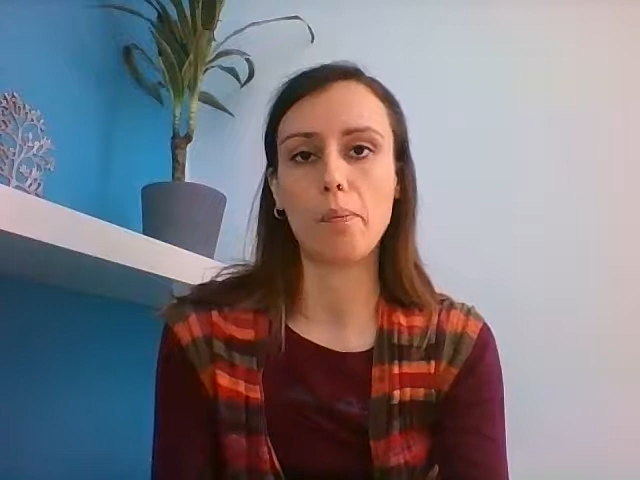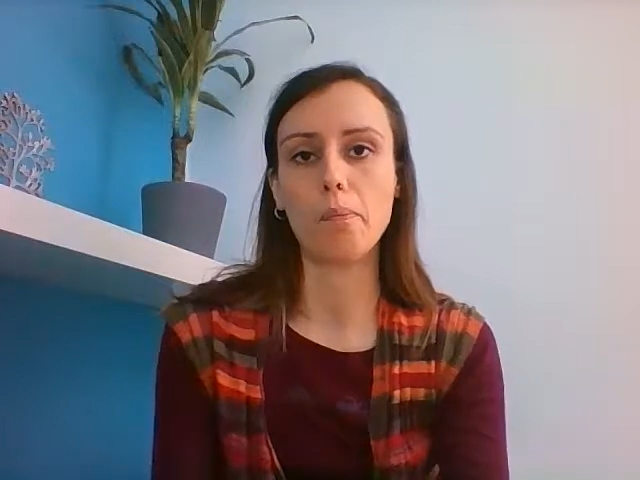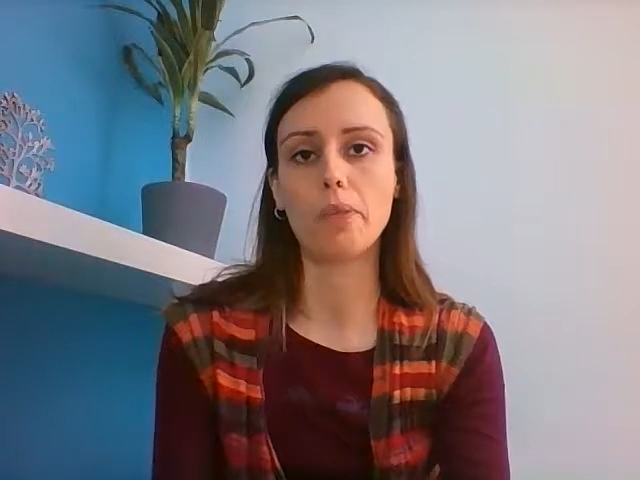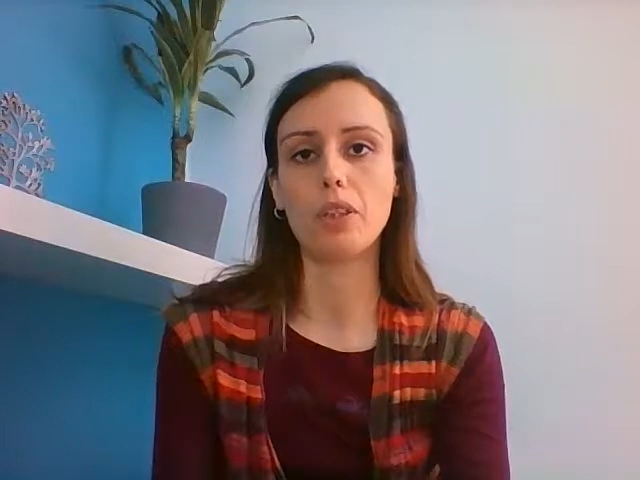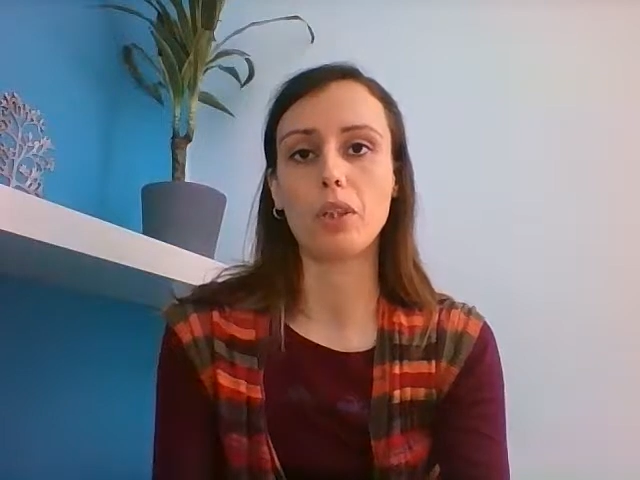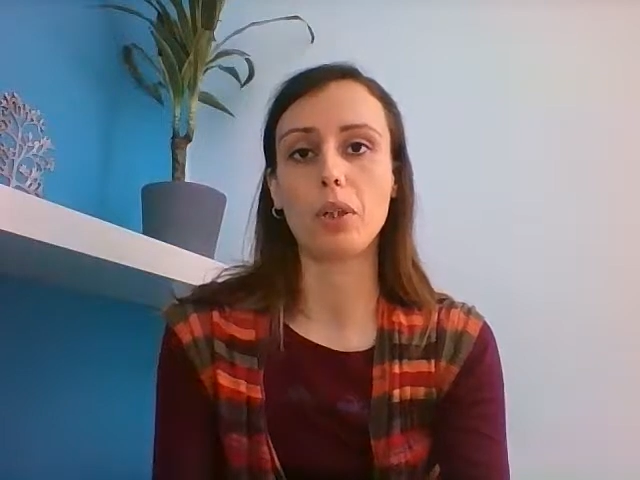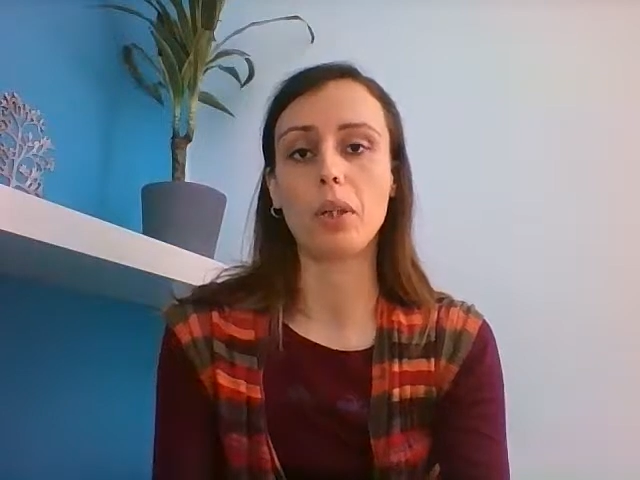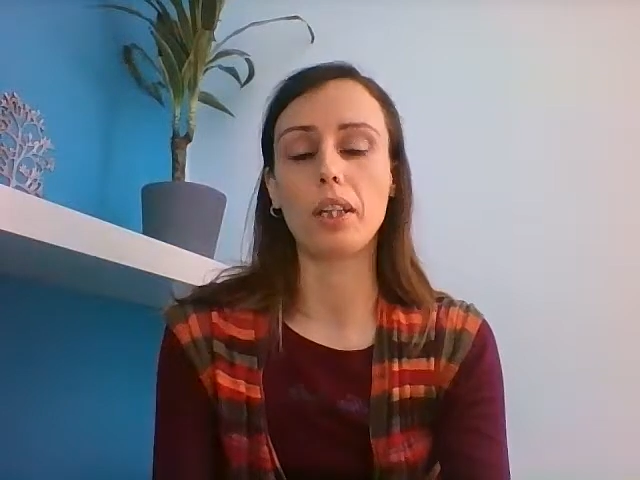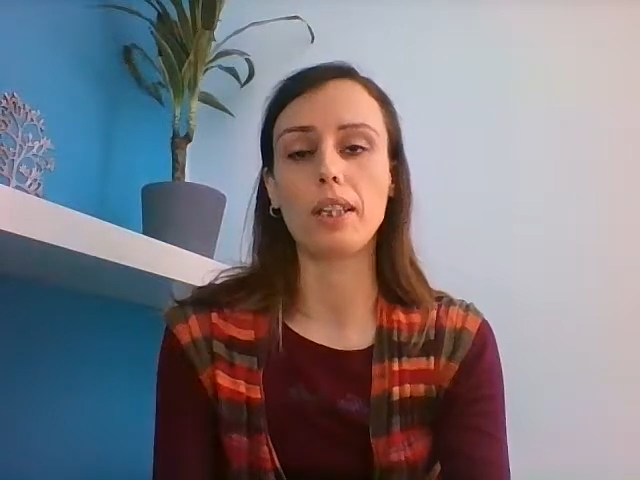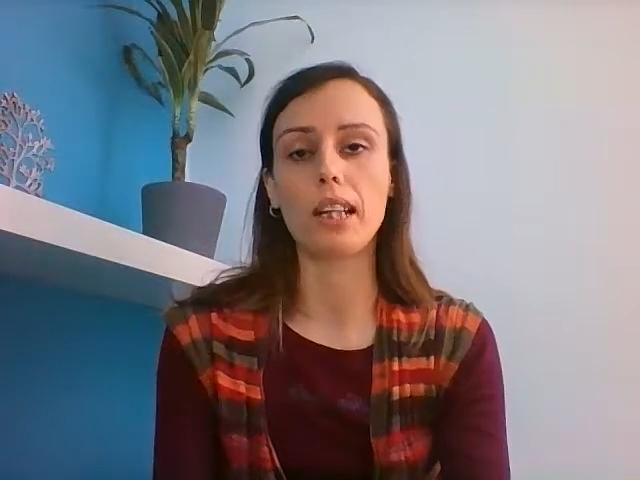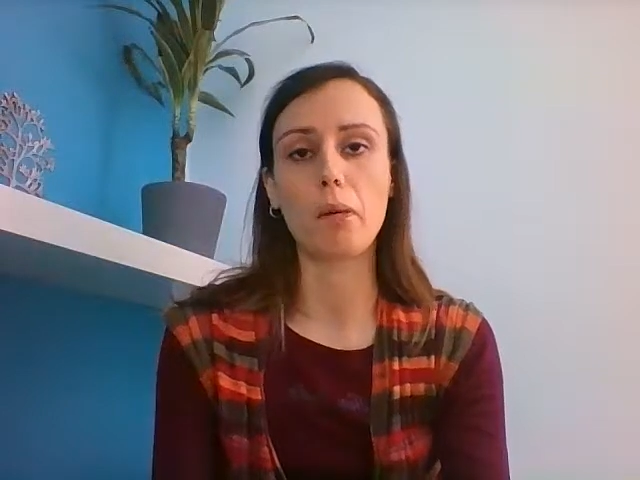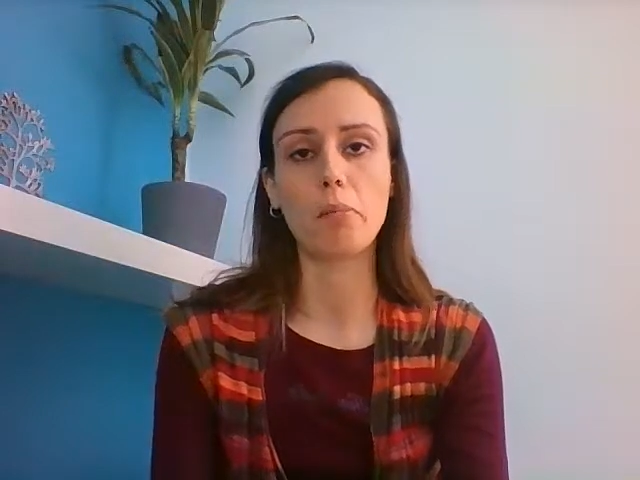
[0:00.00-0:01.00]
So you can
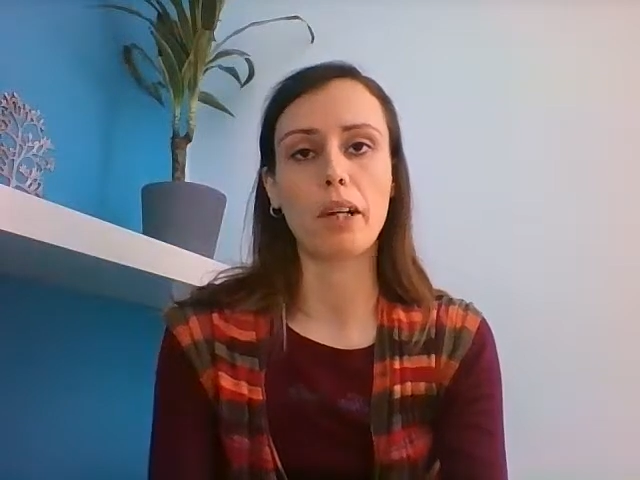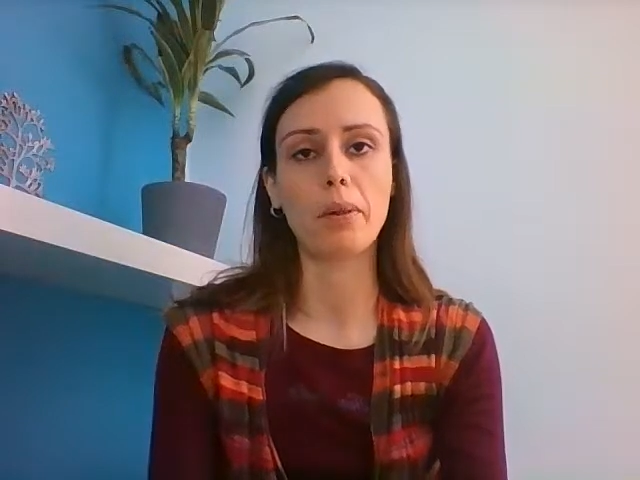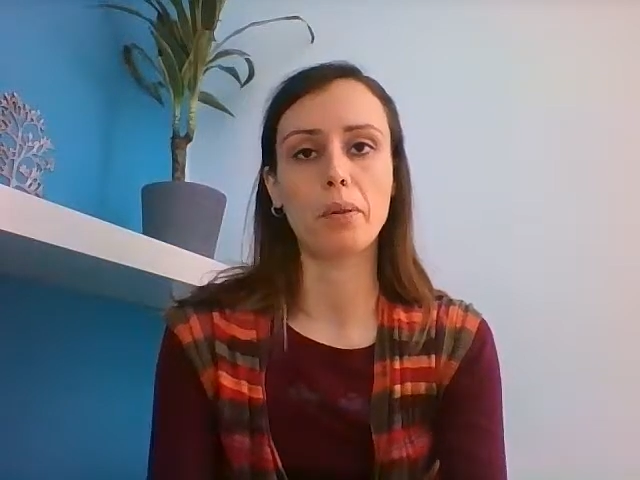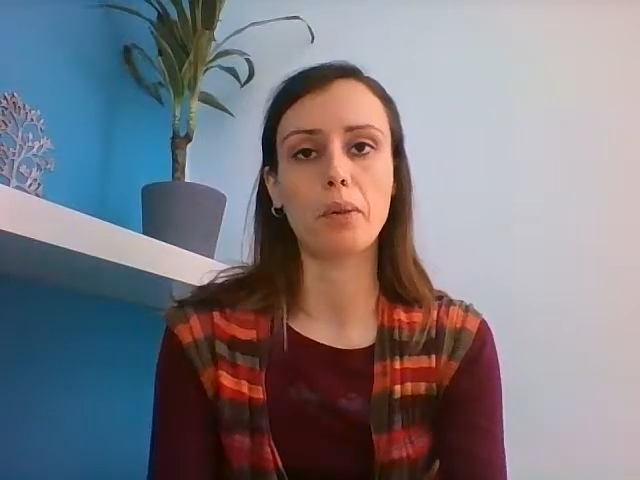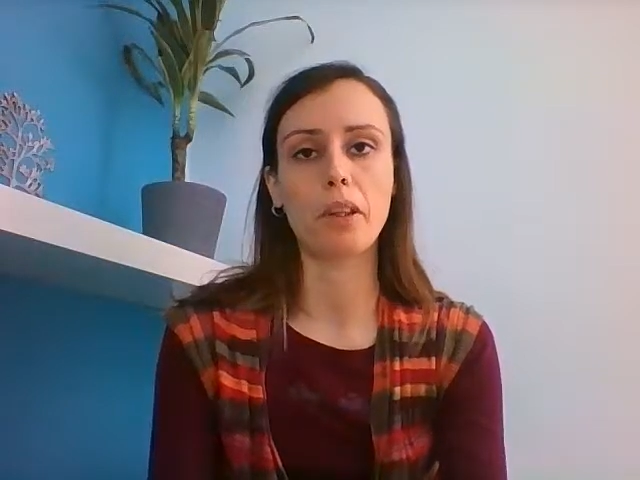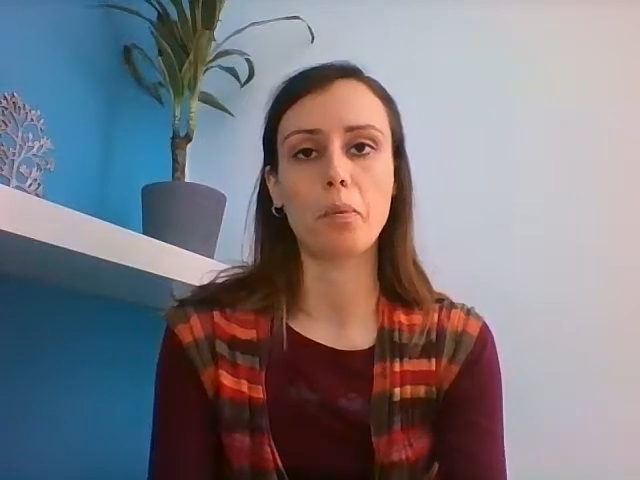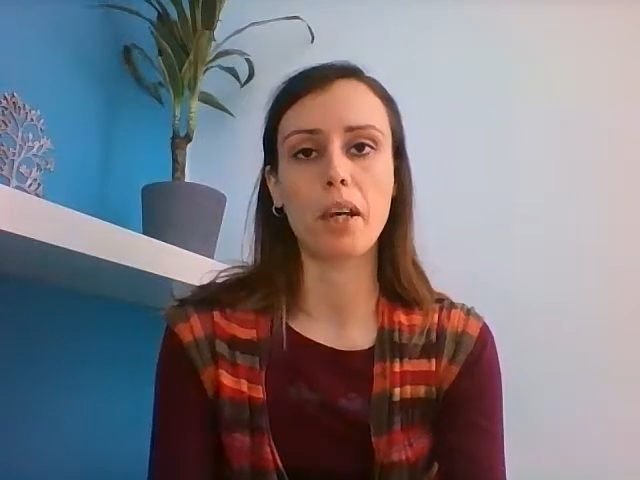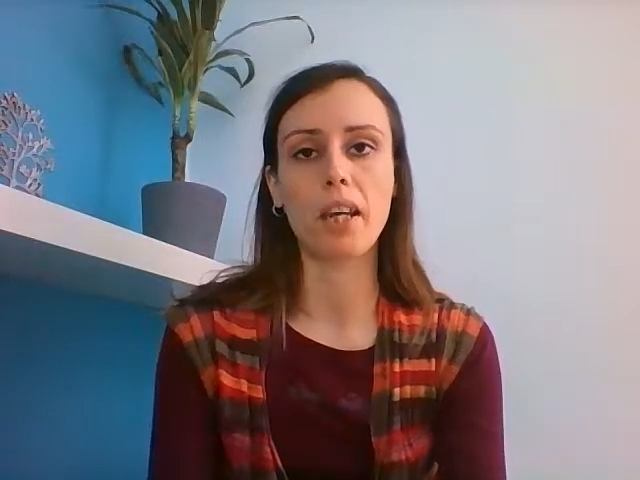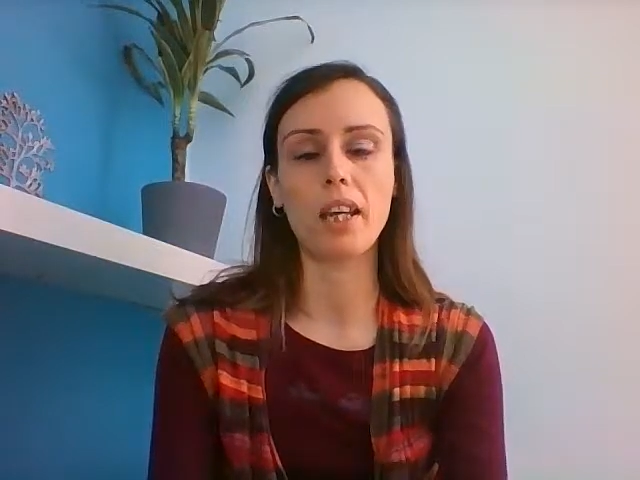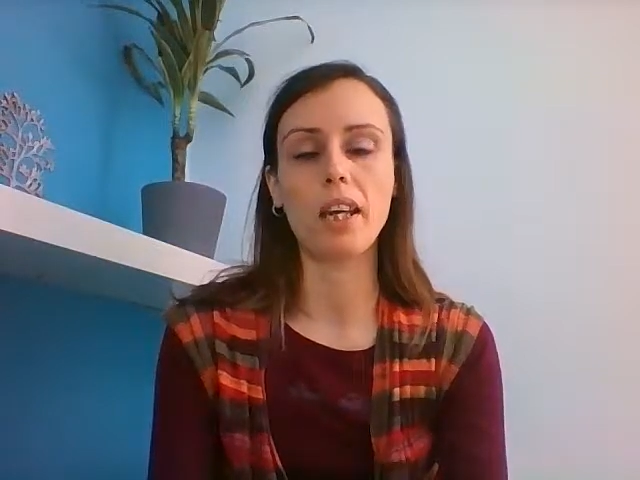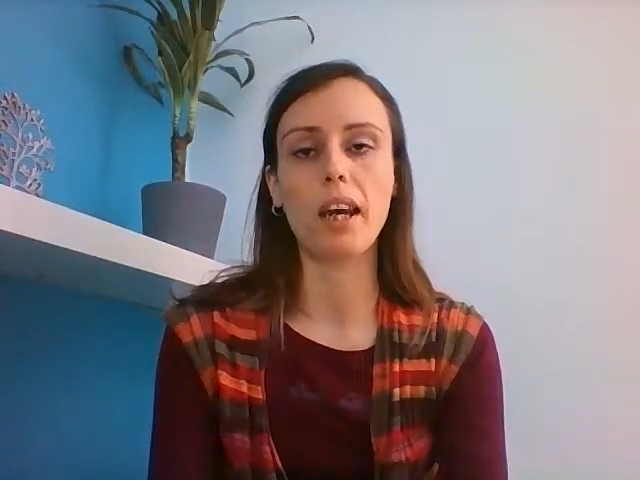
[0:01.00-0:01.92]
tap round with me.